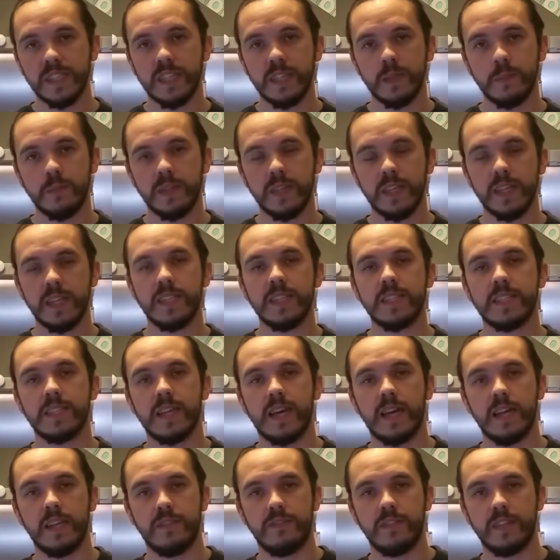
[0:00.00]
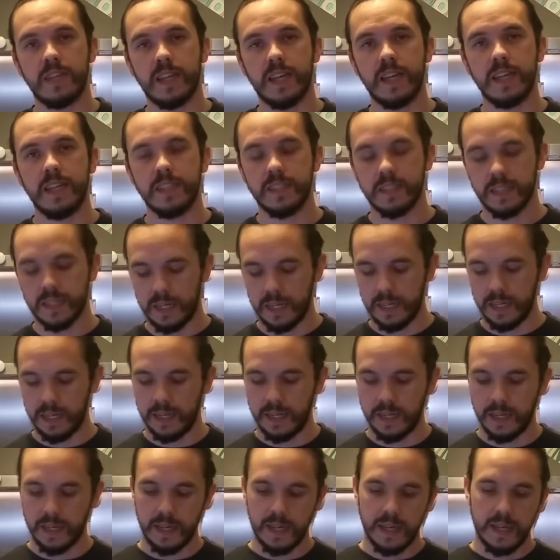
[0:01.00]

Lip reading: keep the inside of the case clear.